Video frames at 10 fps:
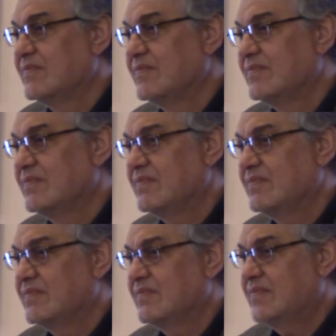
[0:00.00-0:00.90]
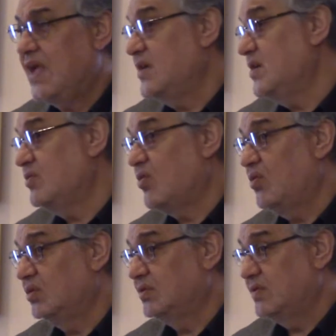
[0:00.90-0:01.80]
90 year old and
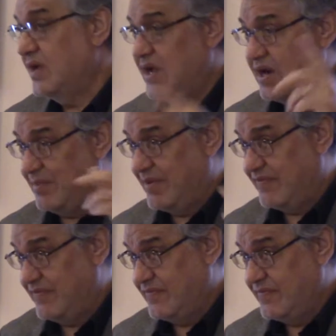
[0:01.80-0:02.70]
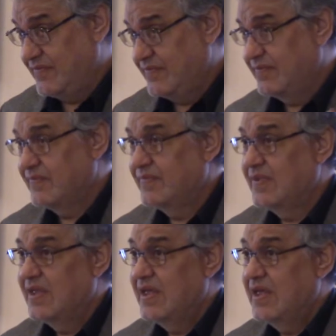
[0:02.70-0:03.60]
above, and no